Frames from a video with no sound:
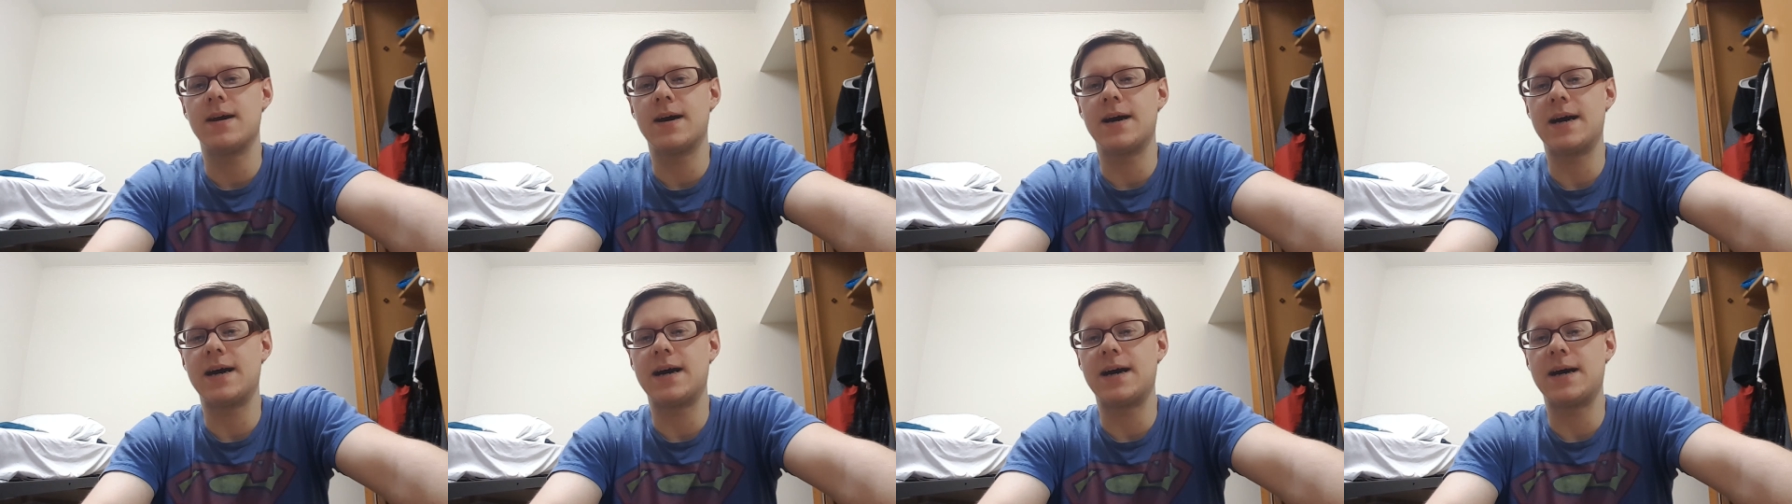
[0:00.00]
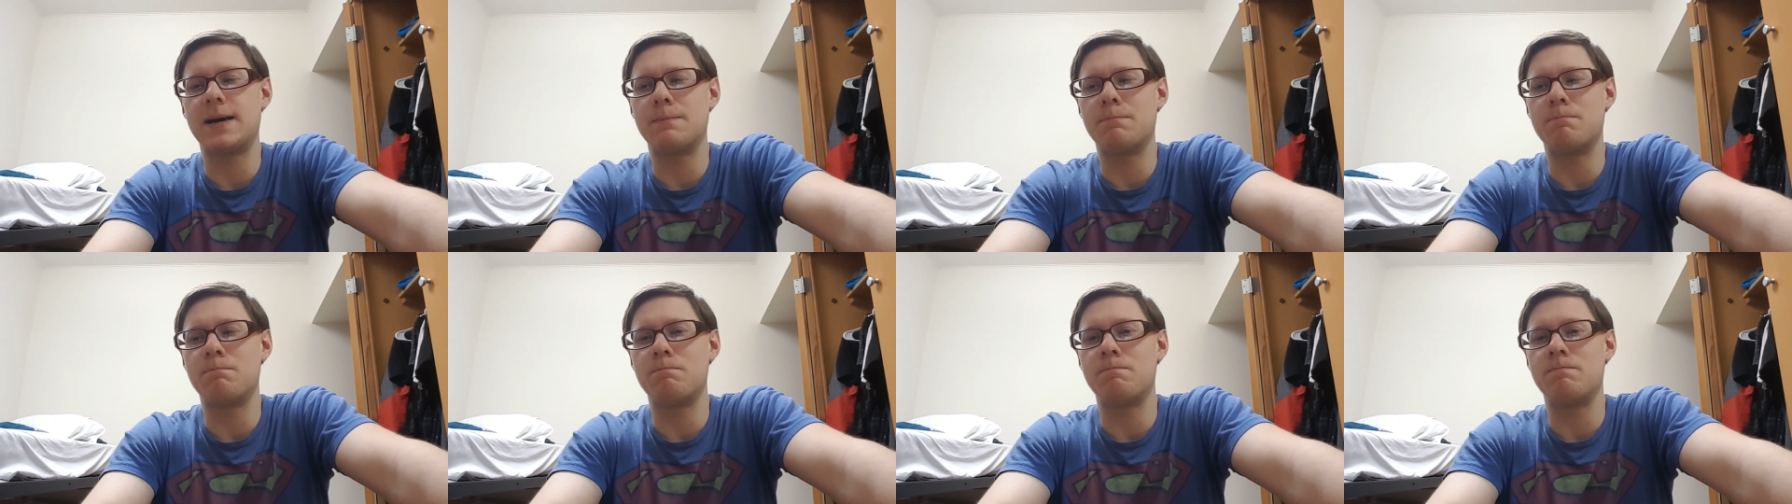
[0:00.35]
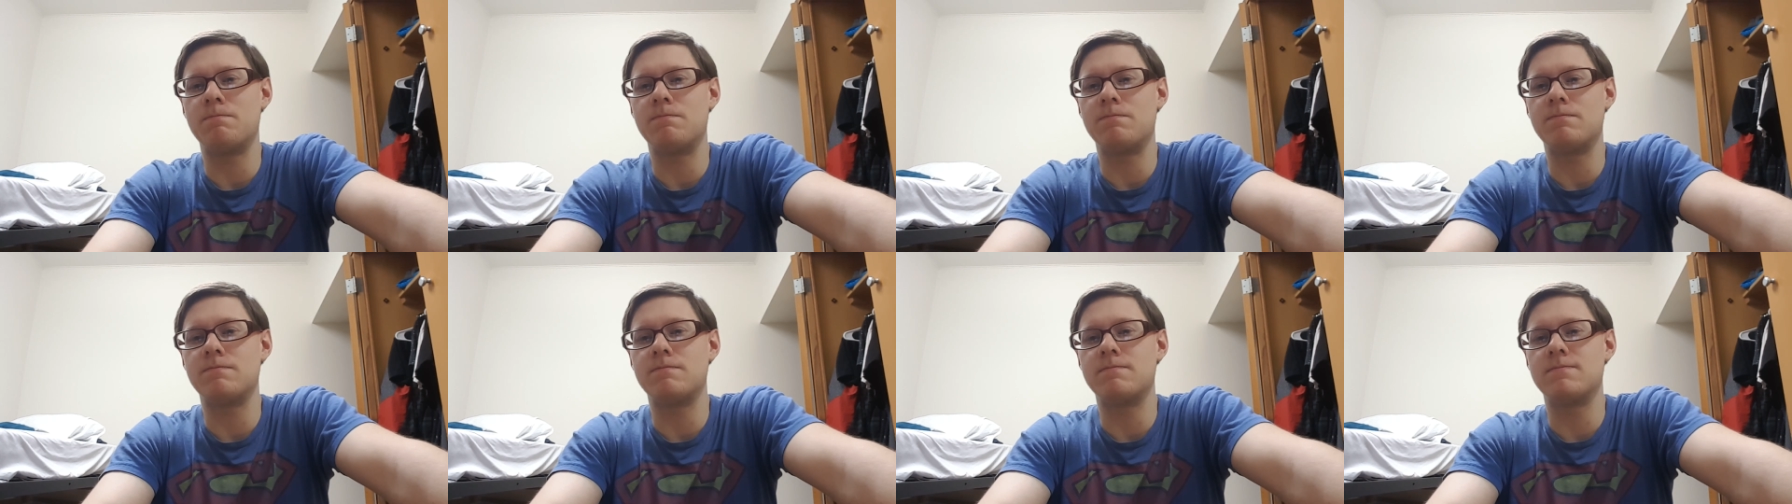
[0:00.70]

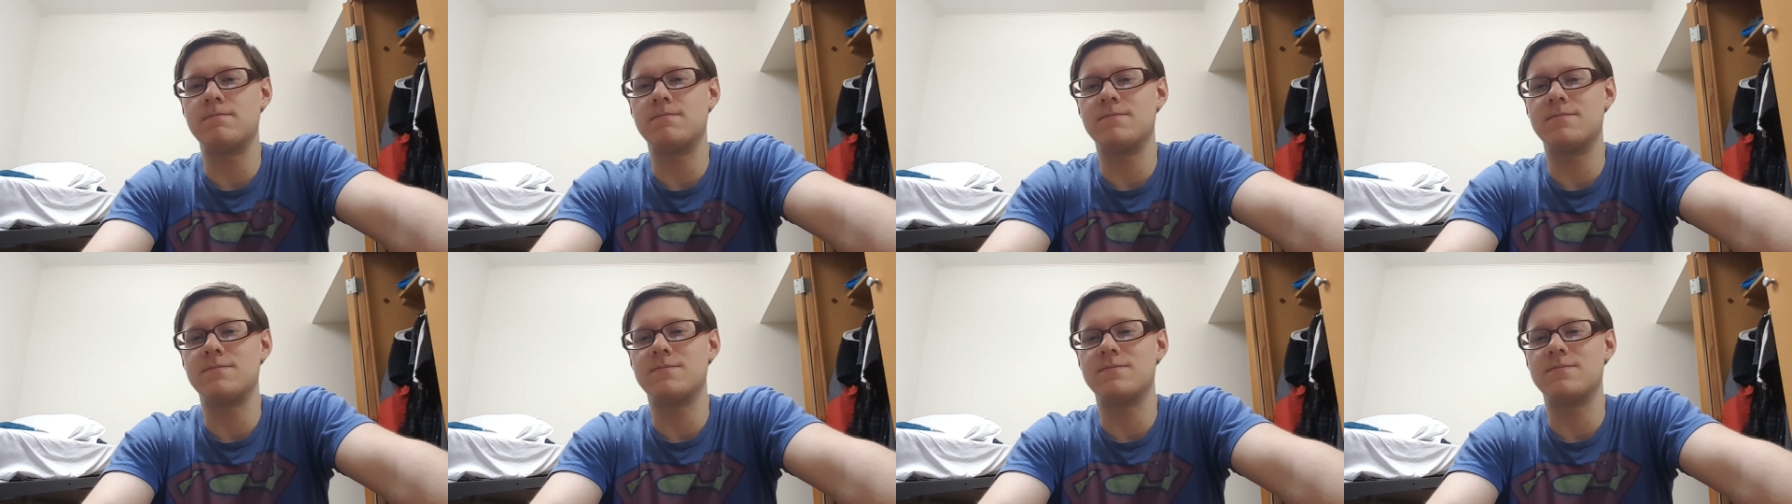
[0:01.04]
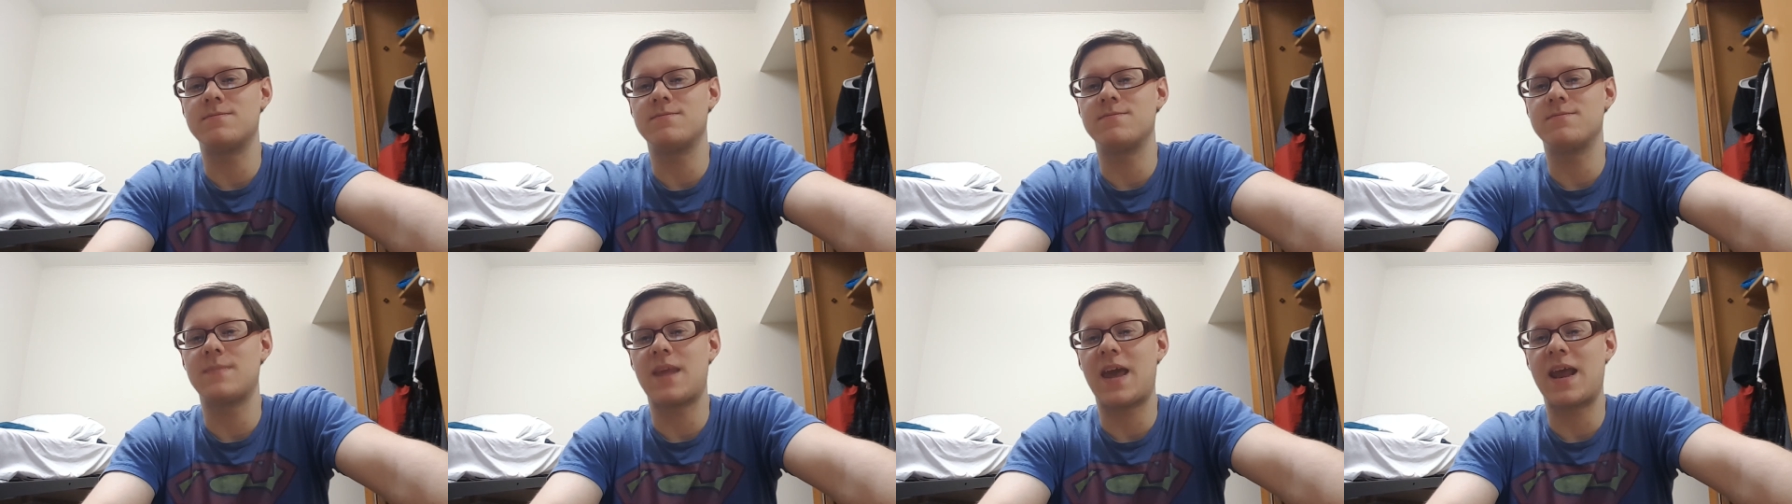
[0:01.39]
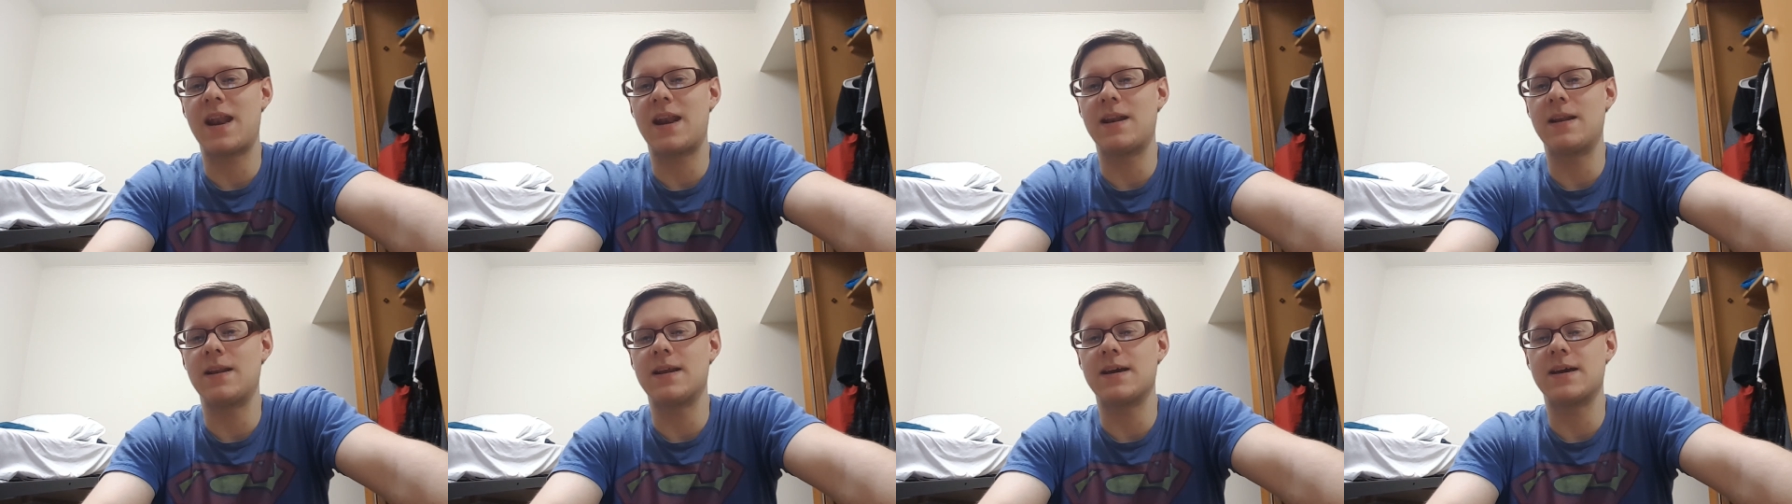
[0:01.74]
Um,
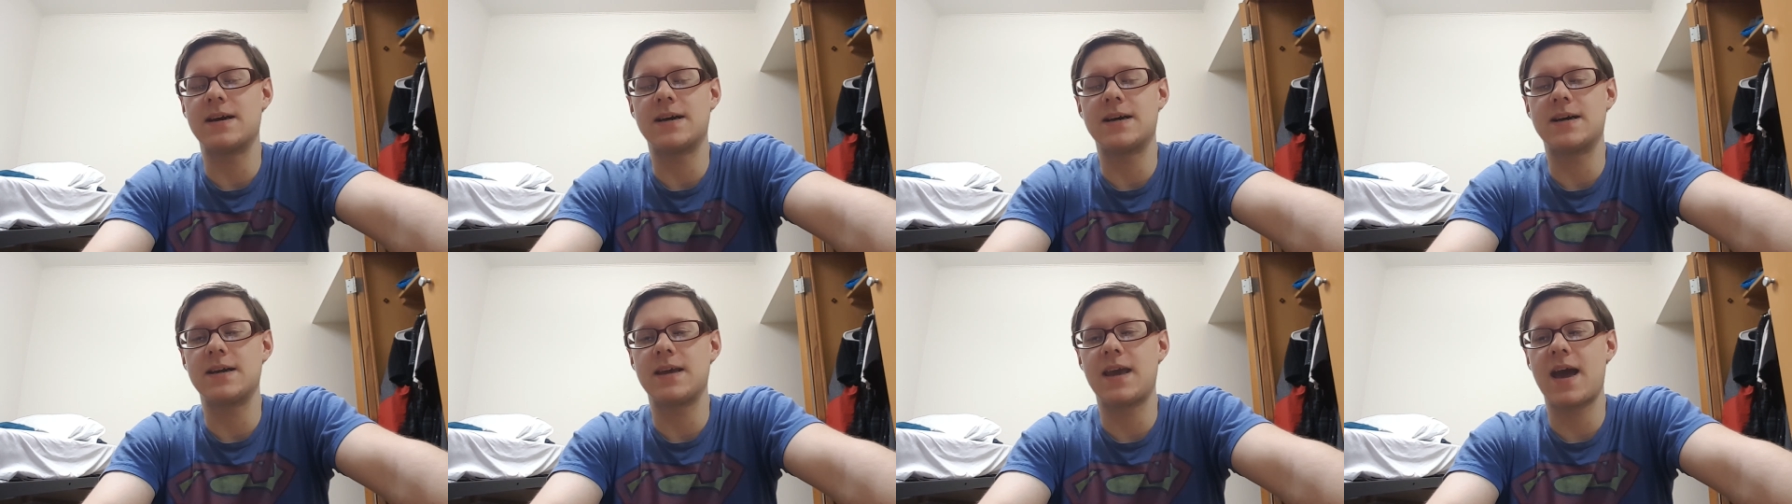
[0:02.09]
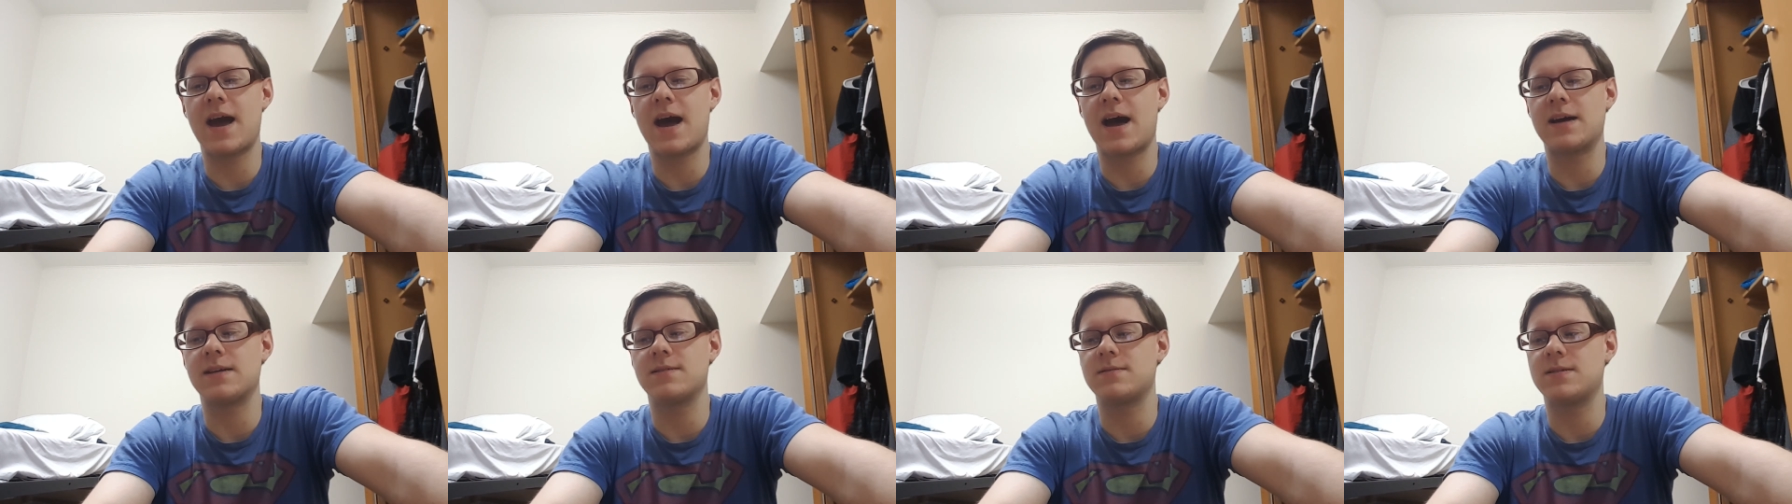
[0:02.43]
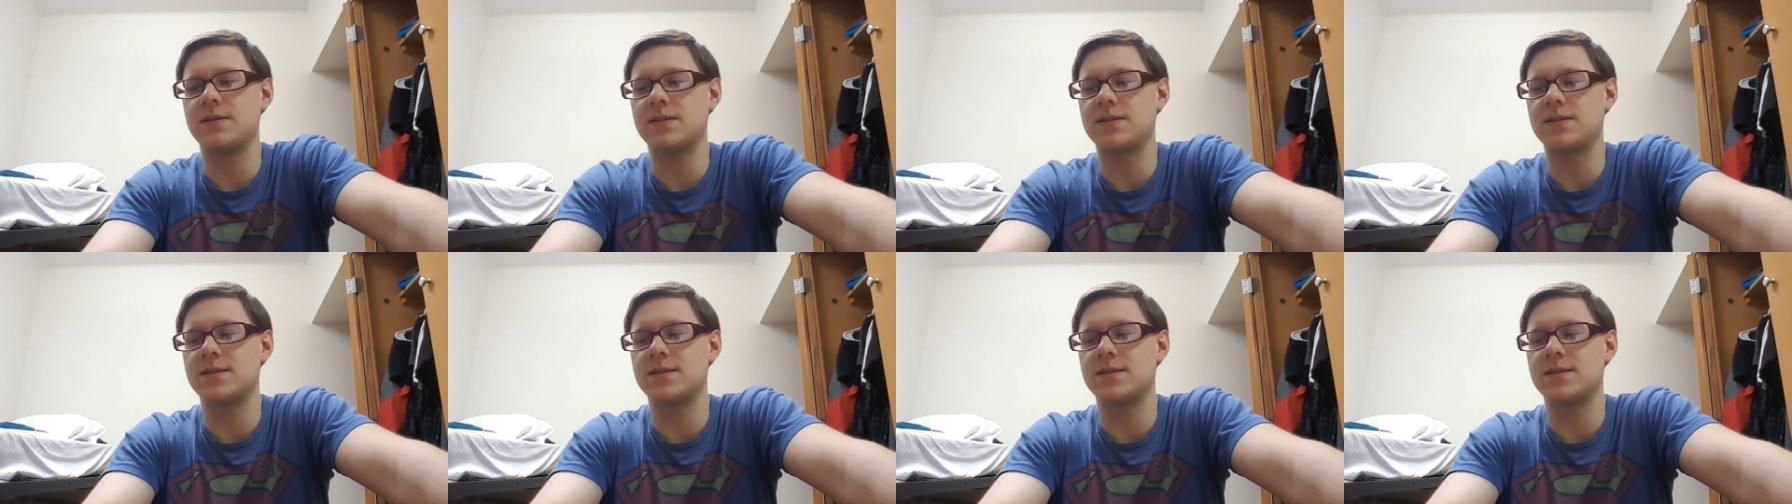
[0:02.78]
and uh, yeah,